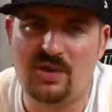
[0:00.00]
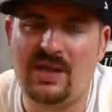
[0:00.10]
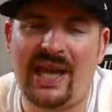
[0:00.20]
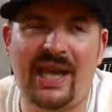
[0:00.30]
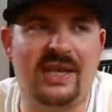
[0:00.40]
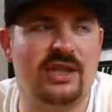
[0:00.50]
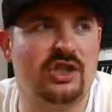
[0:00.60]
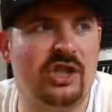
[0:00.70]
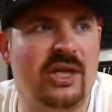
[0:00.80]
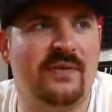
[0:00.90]
You can't
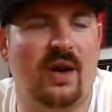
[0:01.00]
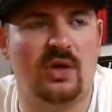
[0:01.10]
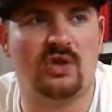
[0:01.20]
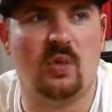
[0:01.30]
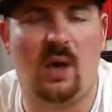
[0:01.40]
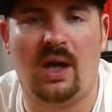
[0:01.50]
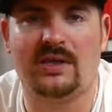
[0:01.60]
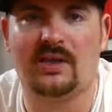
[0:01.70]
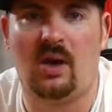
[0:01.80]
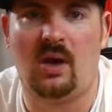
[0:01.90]
achieve 100
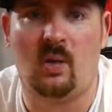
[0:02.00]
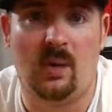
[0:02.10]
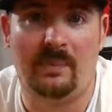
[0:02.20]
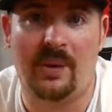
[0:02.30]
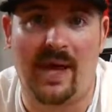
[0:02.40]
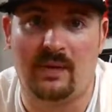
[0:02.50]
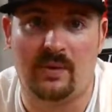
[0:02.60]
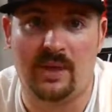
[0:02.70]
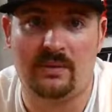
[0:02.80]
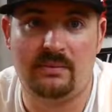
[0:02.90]
watts on one
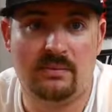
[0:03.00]
battery.